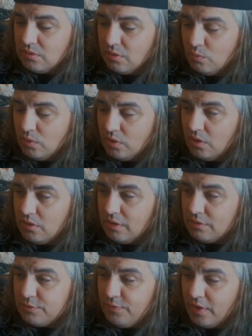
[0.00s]
when all
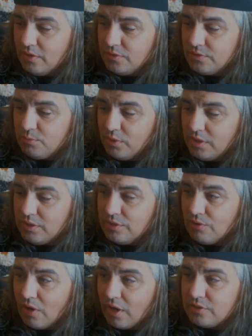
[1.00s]
else fails, read the
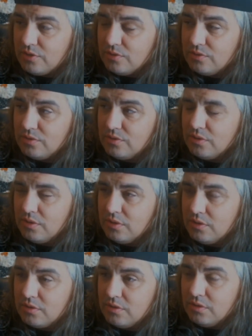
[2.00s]
directions.
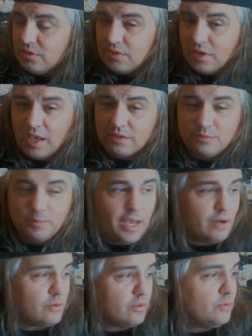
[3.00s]
It's an ass
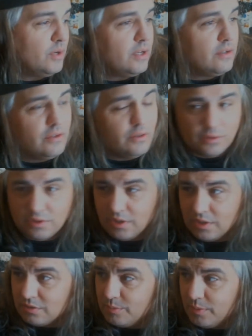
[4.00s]
backwards way of doing
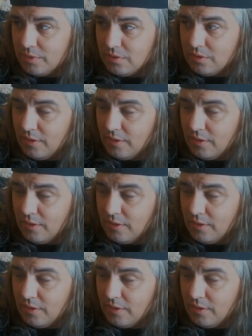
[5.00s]
things, but